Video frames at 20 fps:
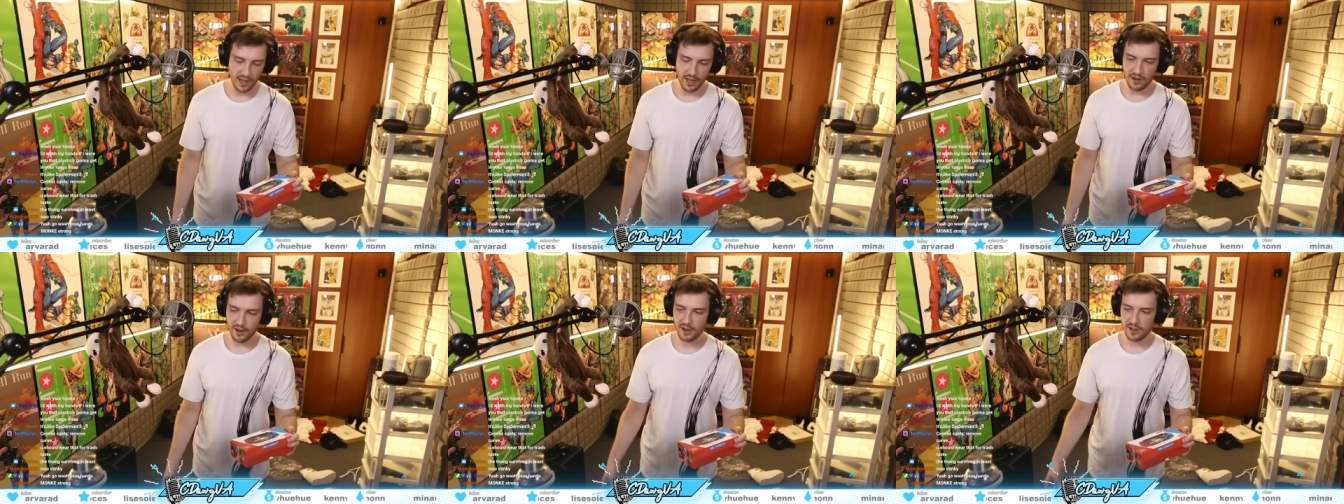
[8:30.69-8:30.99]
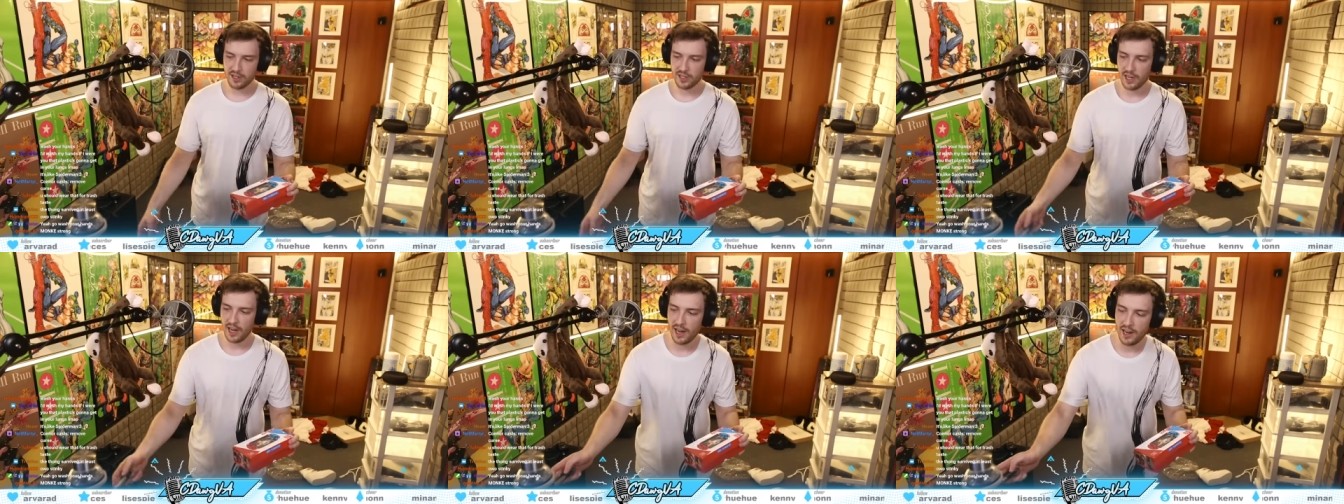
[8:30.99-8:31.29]
a
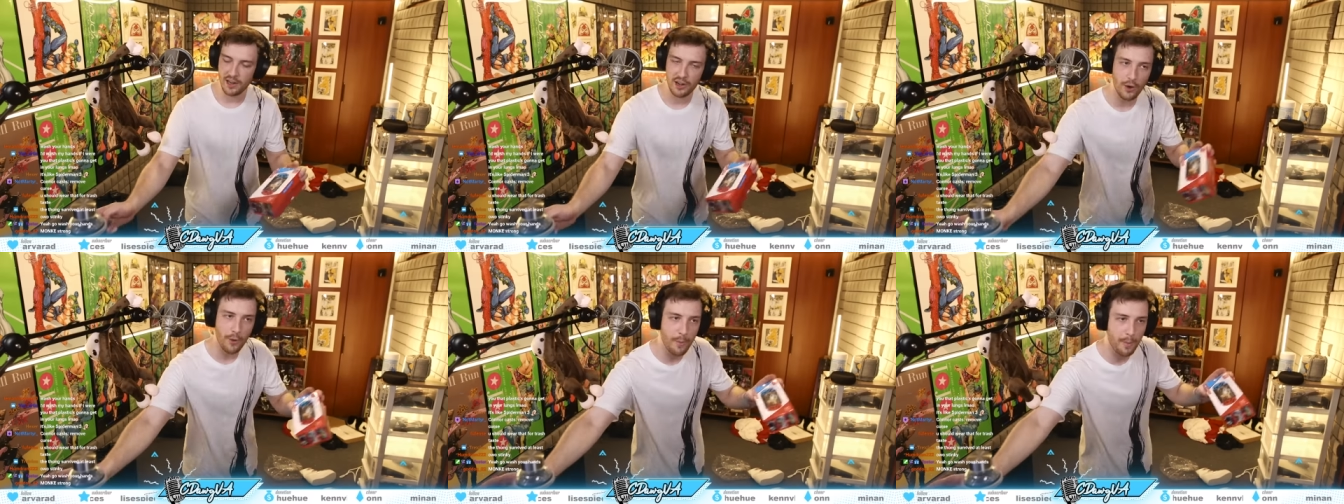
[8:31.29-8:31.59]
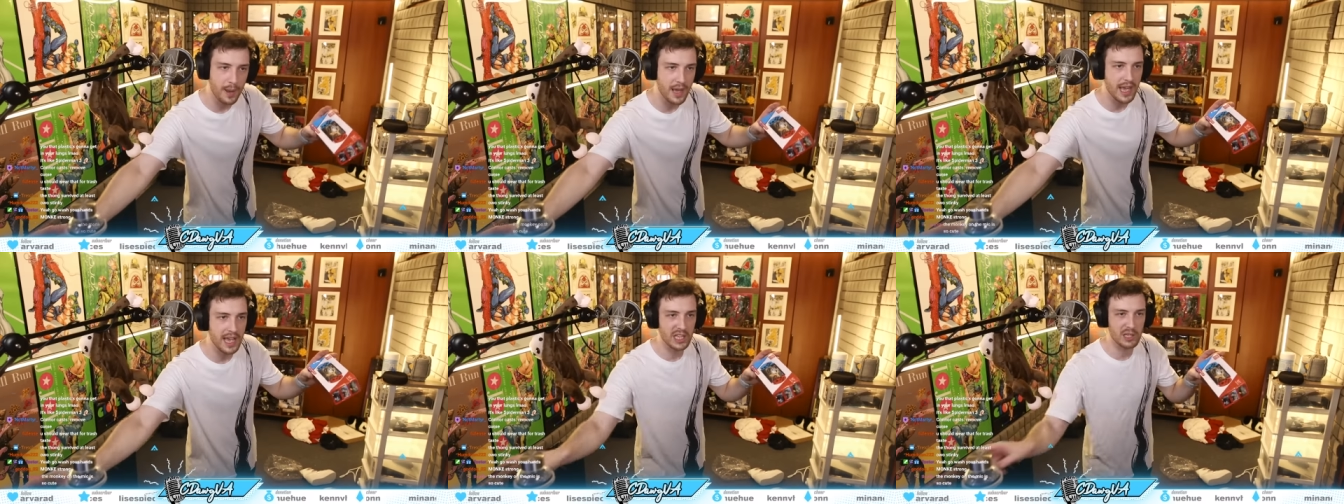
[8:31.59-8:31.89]
Nintendo
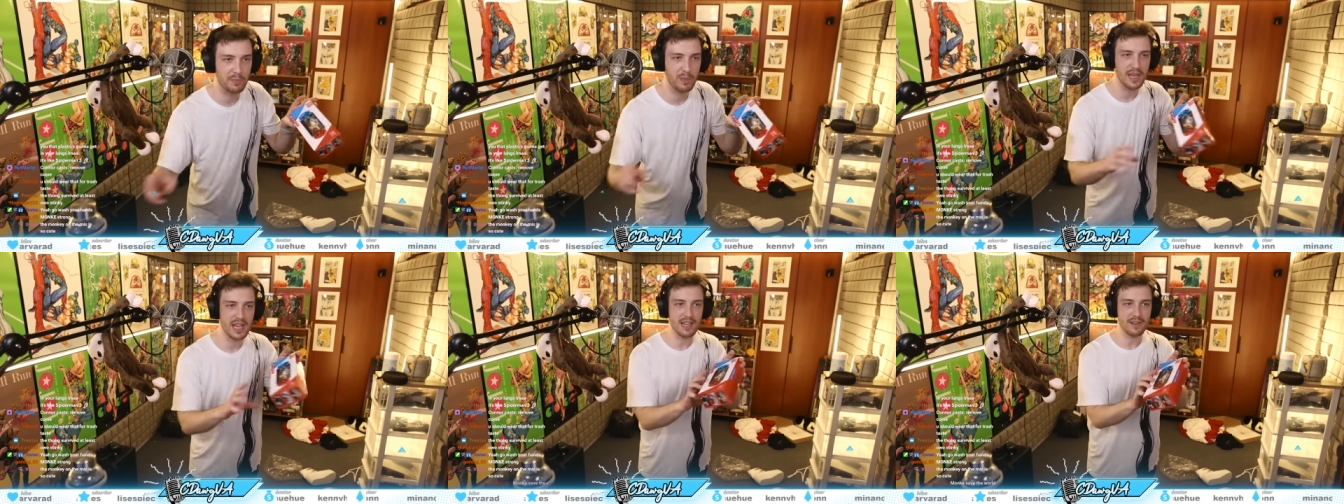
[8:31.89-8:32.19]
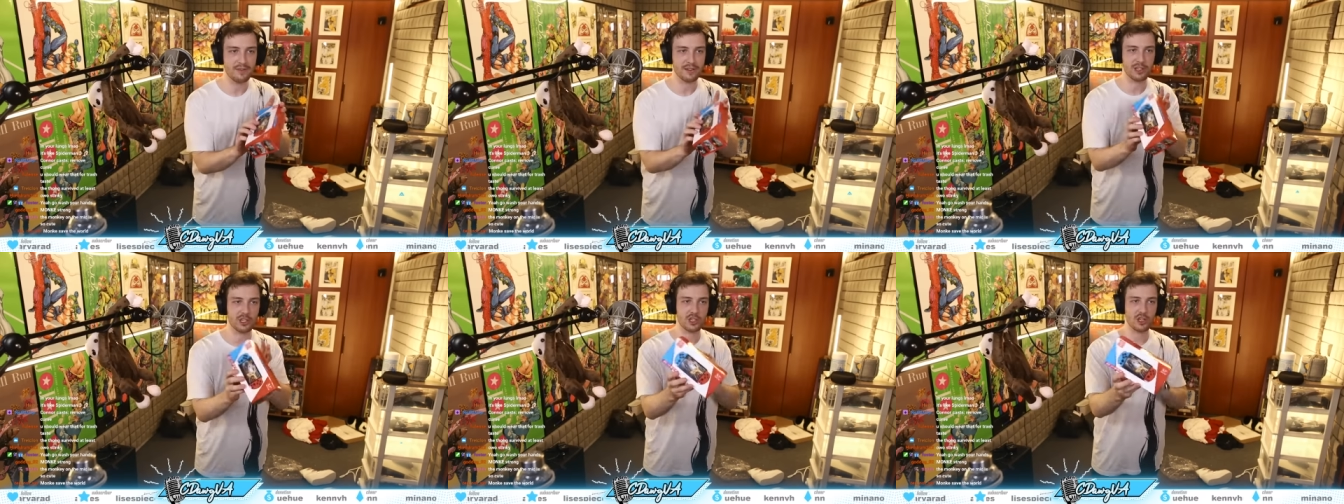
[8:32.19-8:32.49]
PSP
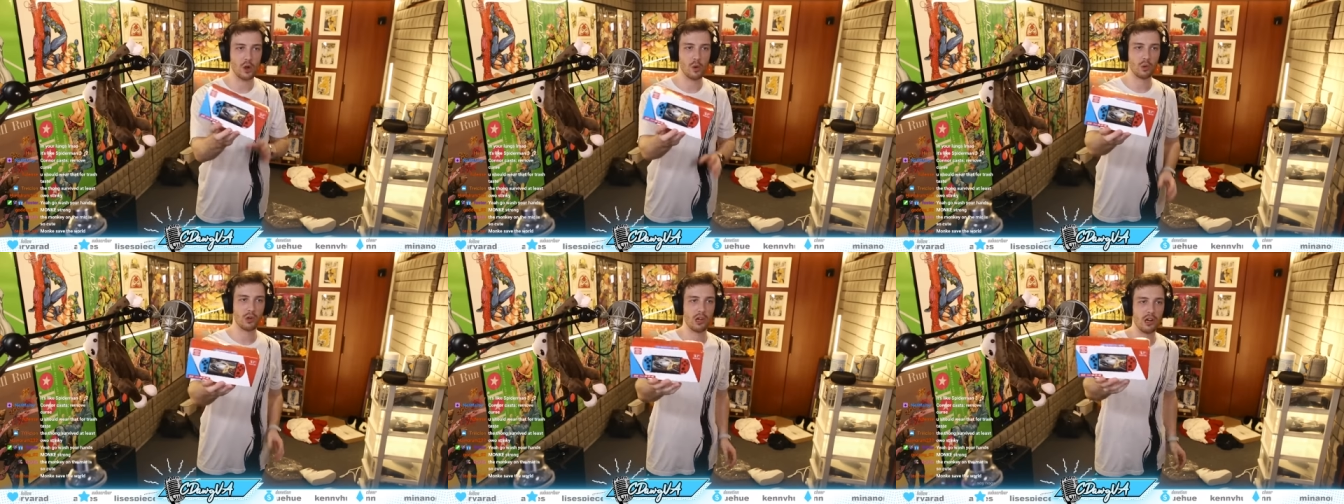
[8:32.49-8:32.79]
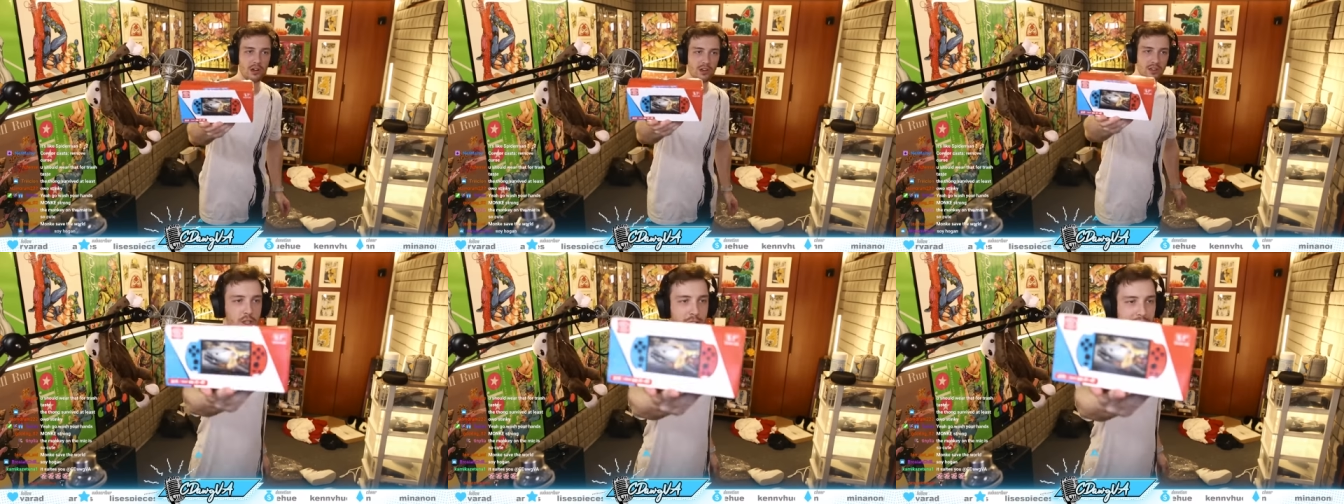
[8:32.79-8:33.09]
for so
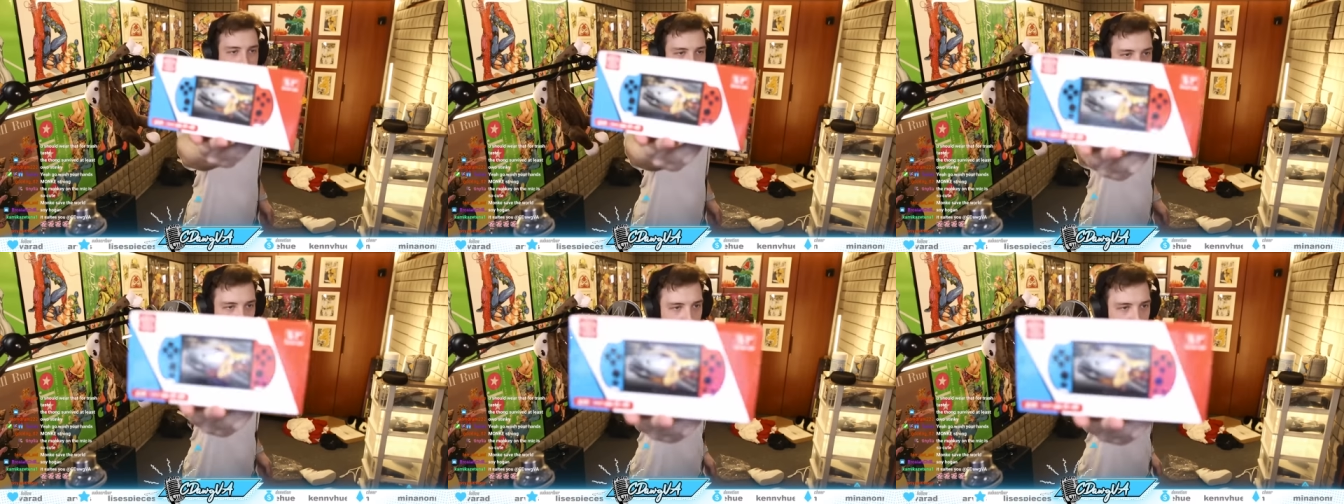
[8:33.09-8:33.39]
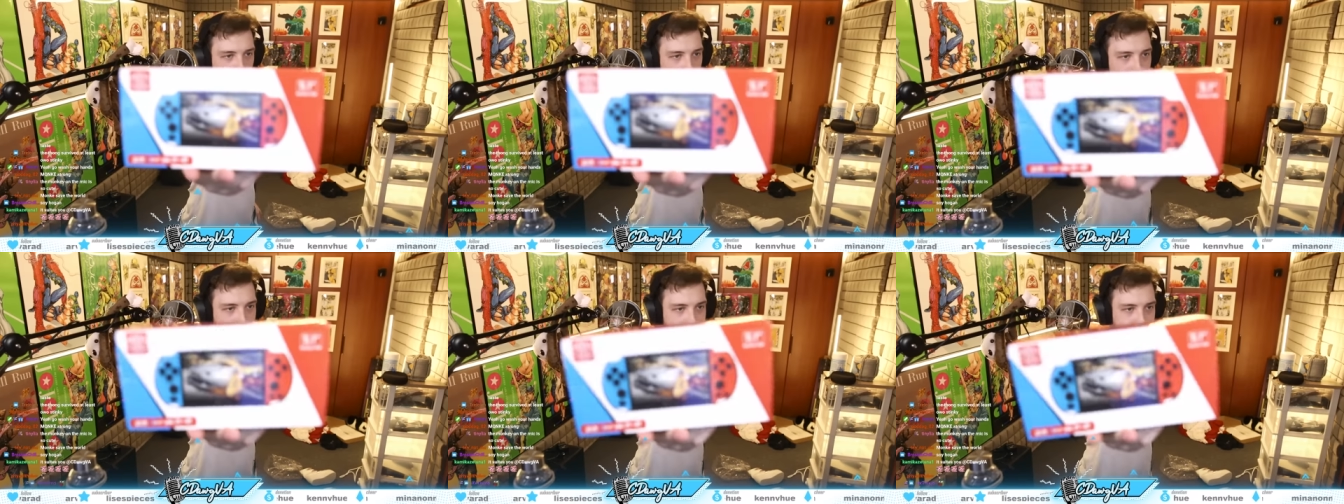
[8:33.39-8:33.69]
long. Check this shit